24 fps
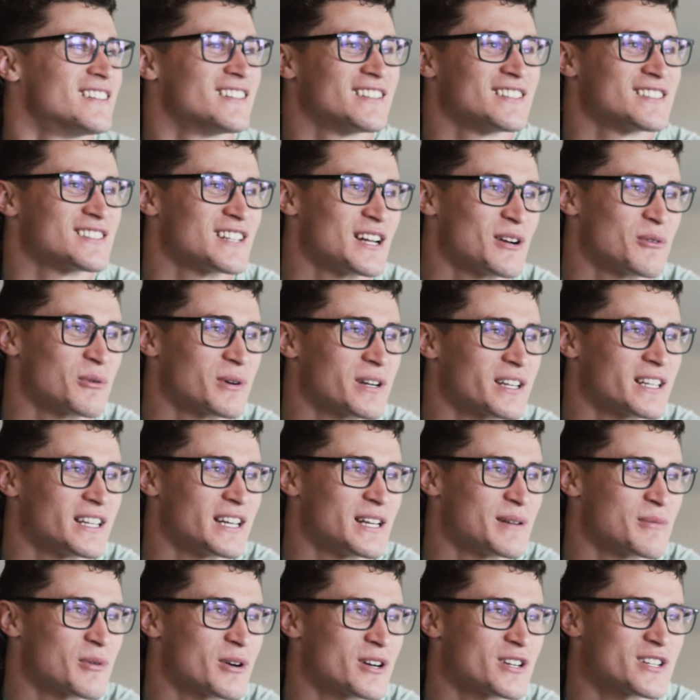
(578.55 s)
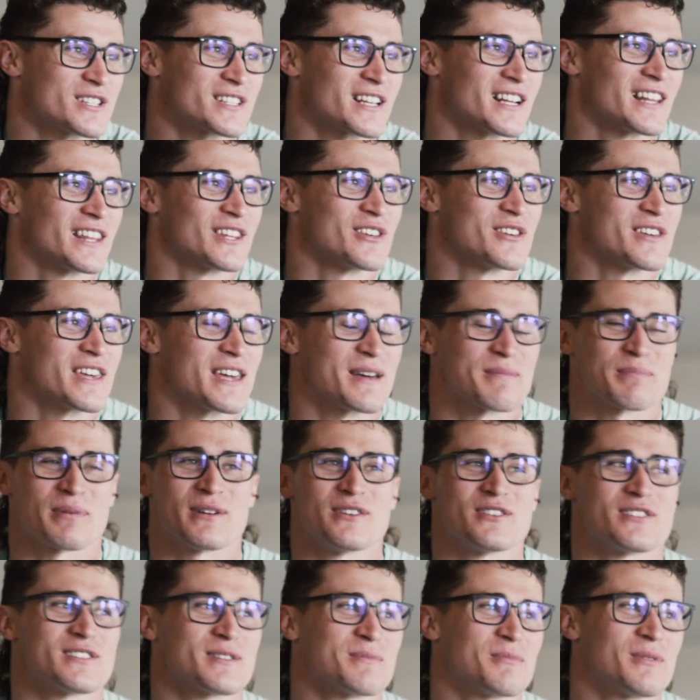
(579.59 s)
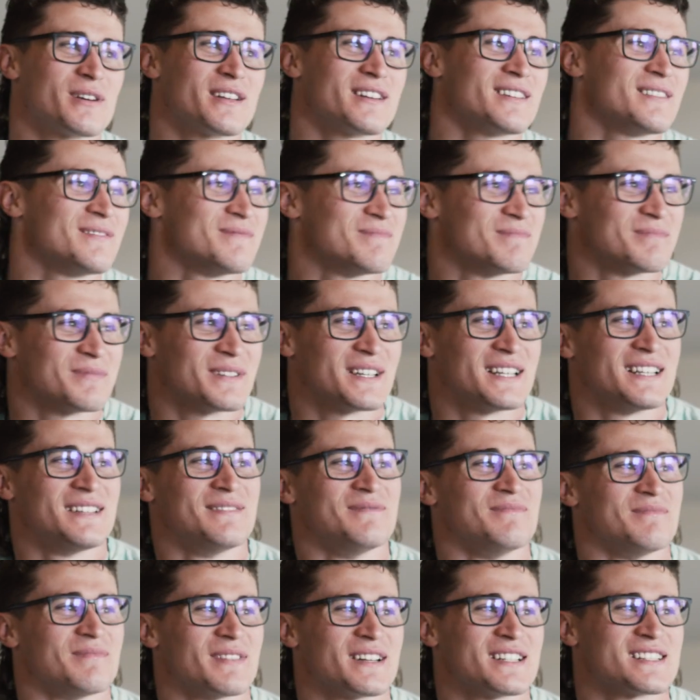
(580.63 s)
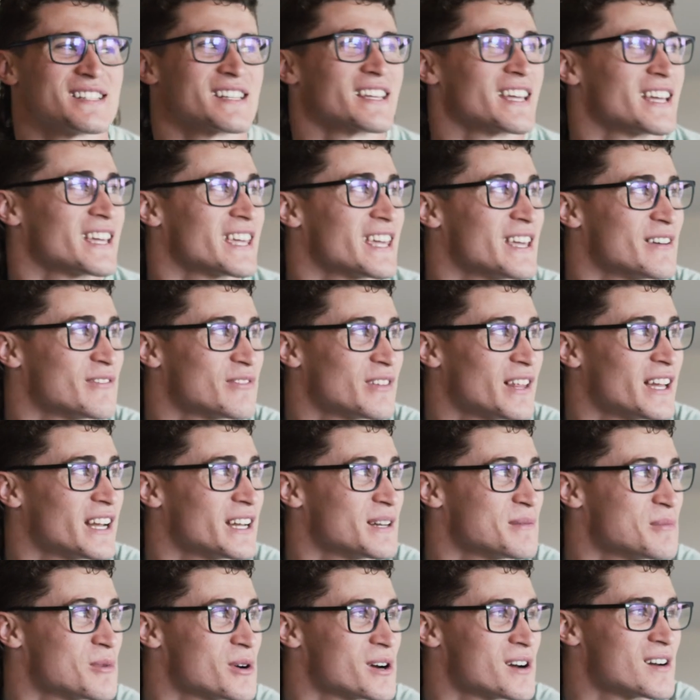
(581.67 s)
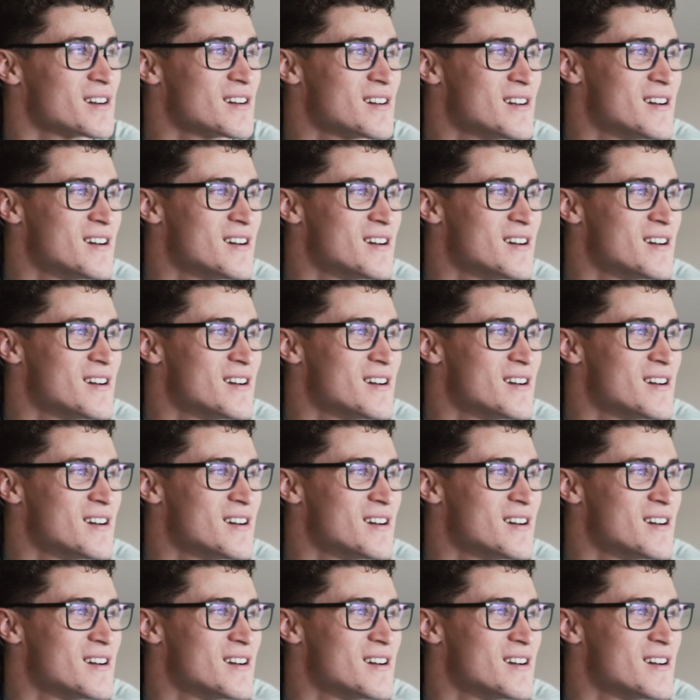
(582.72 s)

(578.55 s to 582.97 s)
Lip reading: It's not working anymore. Just kind of, like, you can't punch someone, but when, like, I can't fly anymore.